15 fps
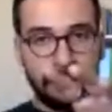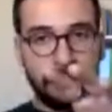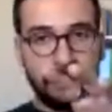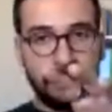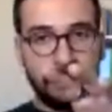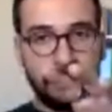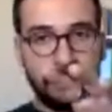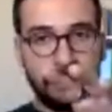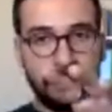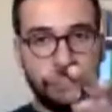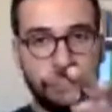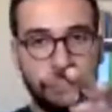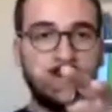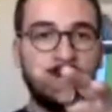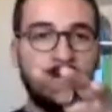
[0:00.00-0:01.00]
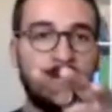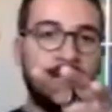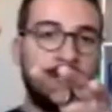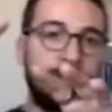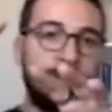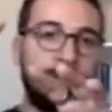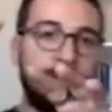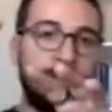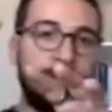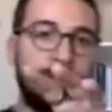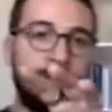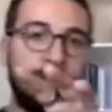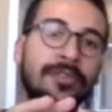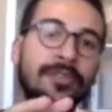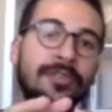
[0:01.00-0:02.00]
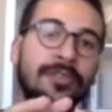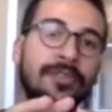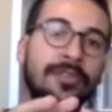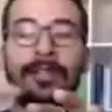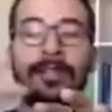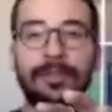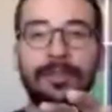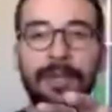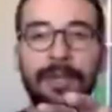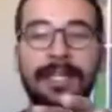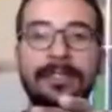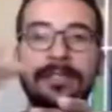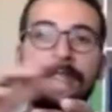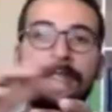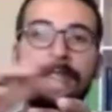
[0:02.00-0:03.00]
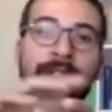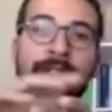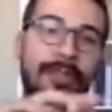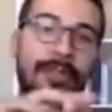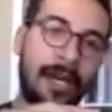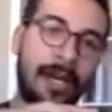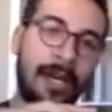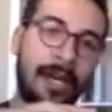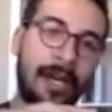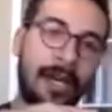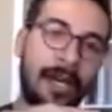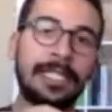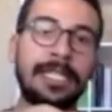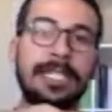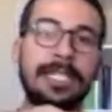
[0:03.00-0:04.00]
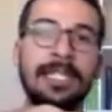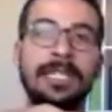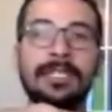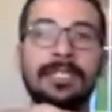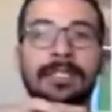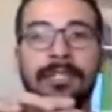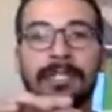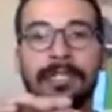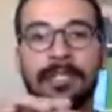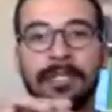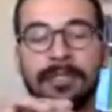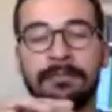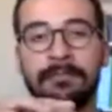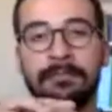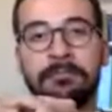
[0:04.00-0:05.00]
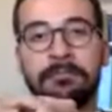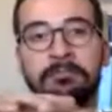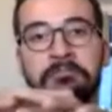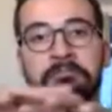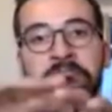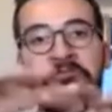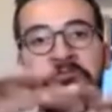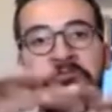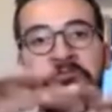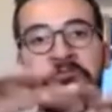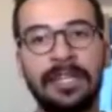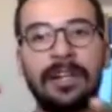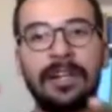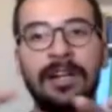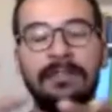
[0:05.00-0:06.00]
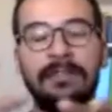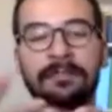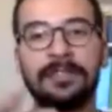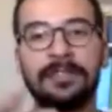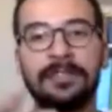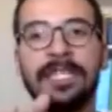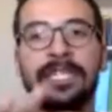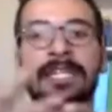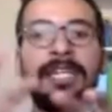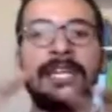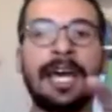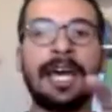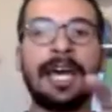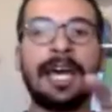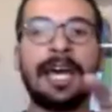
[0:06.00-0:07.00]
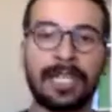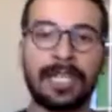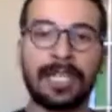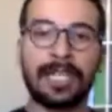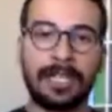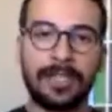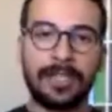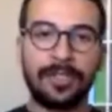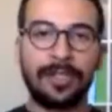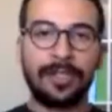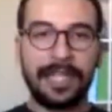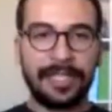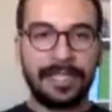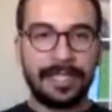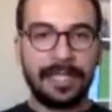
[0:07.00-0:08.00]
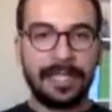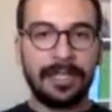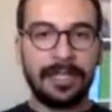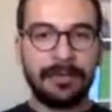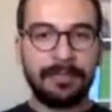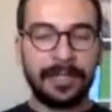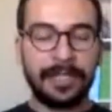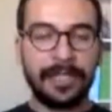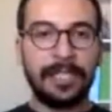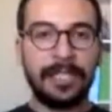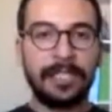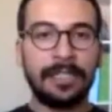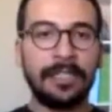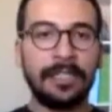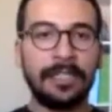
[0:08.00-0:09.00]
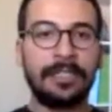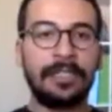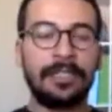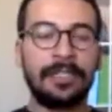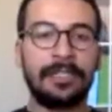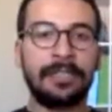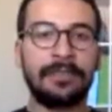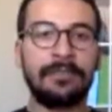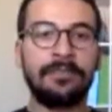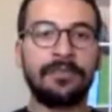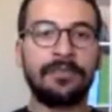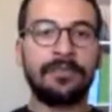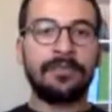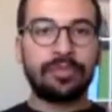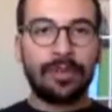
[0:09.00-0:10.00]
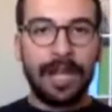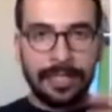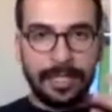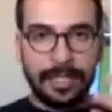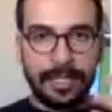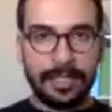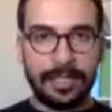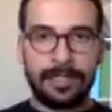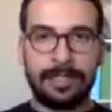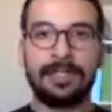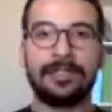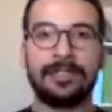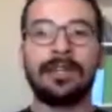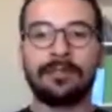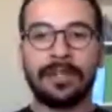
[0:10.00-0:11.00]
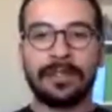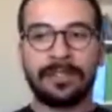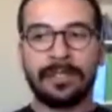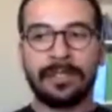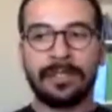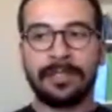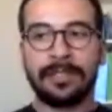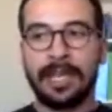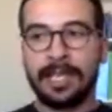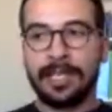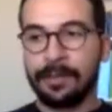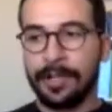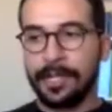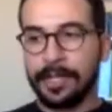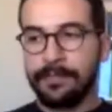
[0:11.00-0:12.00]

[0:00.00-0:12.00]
again, do the load balancing, will automatically uh, take care of the how the cluster is set up uh, to process the data processing for you.